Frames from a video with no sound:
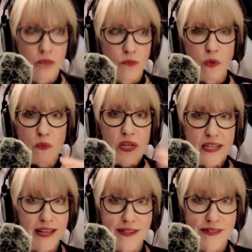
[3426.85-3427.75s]
when we
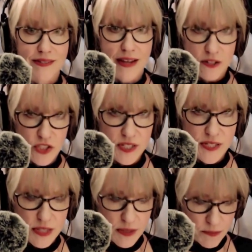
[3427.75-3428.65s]
can't actually
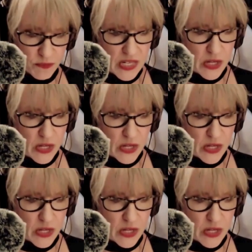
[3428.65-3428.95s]
see them,